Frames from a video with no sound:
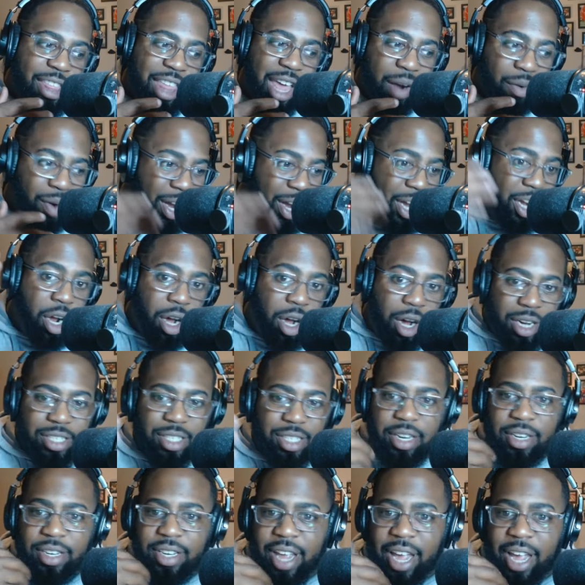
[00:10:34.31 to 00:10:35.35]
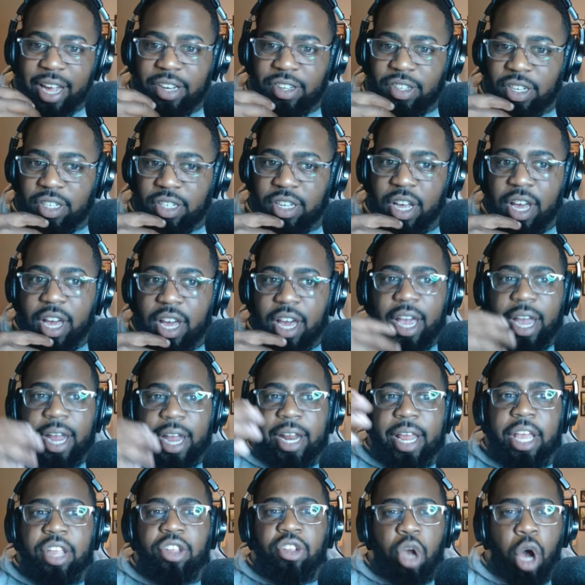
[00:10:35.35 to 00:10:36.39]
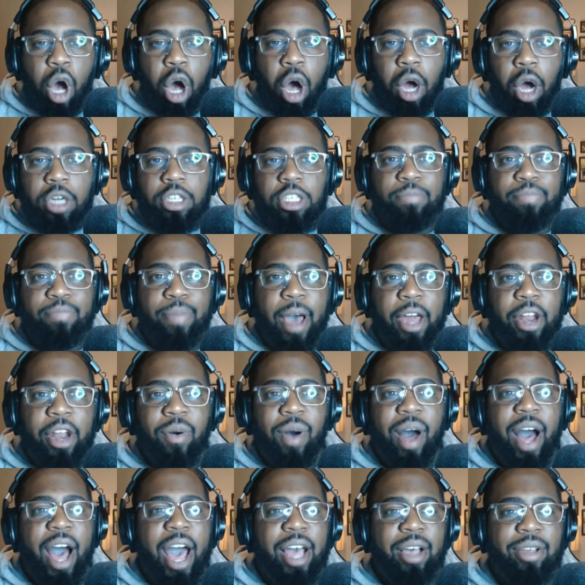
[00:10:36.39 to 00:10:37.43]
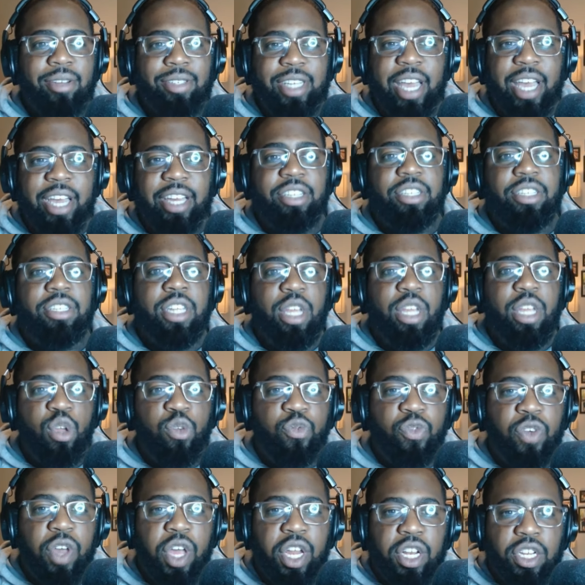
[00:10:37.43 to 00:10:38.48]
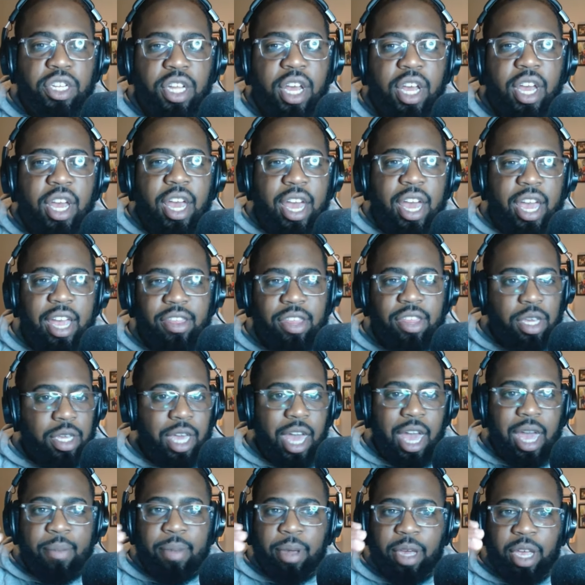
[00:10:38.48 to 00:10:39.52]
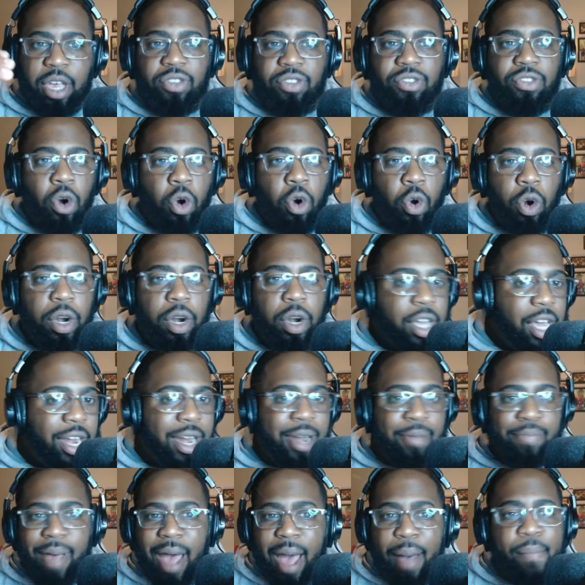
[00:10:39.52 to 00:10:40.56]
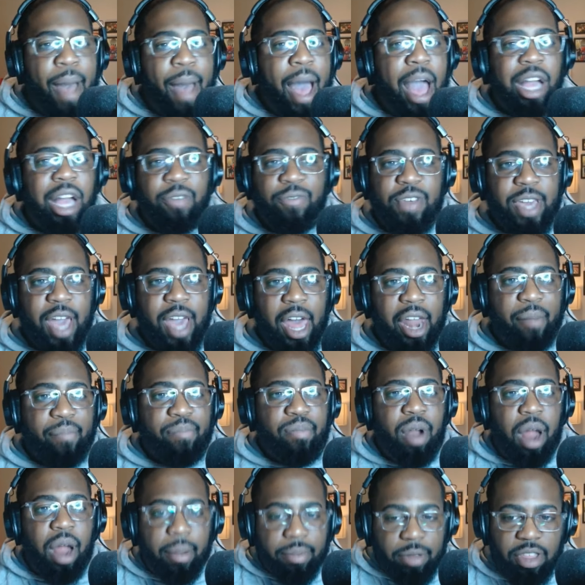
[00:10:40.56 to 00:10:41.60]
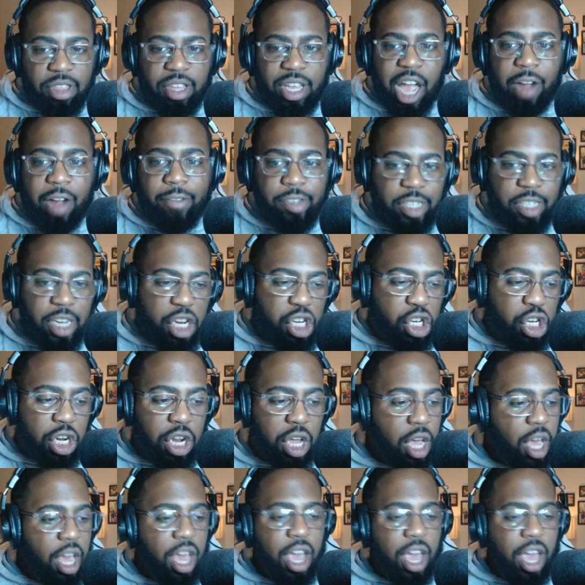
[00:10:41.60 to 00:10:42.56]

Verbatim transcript: They were in Austin, Texas, and he talked about Ohio State's defense and the game against Oregon, and Pat McAfee kind of prompted the conversation.